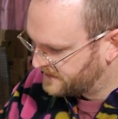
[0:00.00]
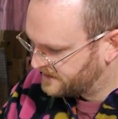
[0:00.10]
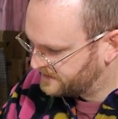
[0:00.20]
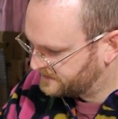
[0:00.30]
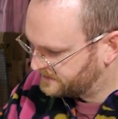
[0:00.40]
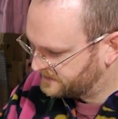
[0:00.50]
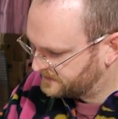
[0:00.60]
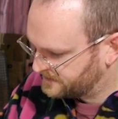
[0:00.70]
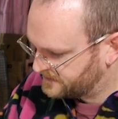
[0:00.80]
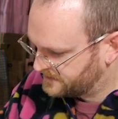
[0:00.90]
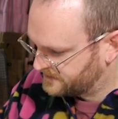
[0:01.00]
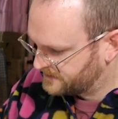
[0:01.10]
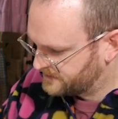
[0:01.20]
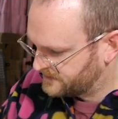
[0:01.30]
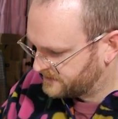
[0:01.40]
it's
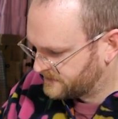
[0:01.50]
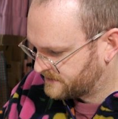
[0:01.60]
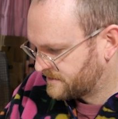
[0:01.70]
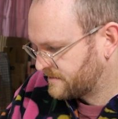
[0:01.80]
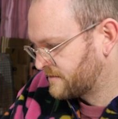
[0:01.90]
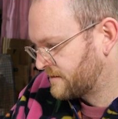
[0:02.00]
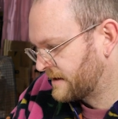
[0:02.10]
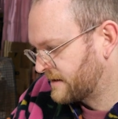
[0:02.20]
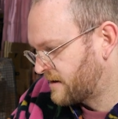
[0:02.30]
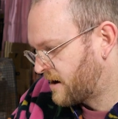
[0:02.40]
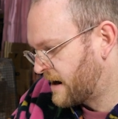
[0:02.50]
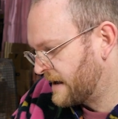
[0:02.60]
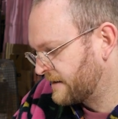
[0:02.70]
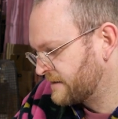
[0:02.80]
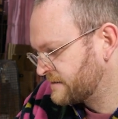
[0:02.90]
like an
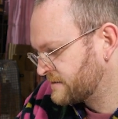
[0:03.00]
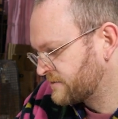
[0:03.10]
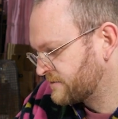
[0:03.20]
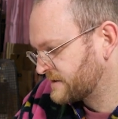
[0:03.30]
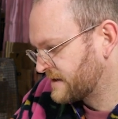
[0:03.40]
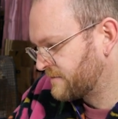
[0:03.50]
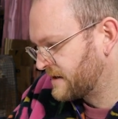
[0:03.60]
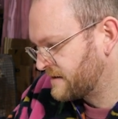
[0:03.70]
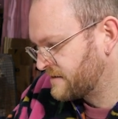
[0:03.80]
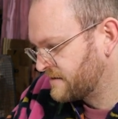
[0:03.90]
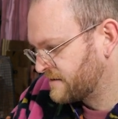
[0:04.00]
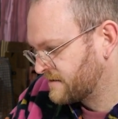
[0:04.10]
island or something.